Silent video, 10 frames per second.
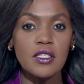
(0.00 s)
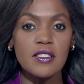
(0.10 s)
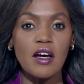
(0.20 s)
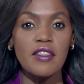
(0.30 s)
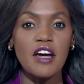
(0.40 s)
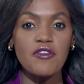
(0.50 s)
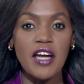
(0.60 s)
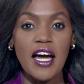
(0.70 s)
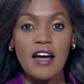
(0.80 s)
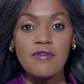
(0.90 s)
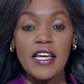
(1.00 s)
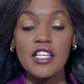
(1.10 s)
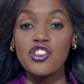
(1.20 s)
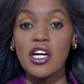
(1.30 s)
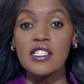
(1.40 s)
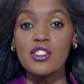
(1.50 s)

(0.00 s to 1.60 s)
South Africa have a chance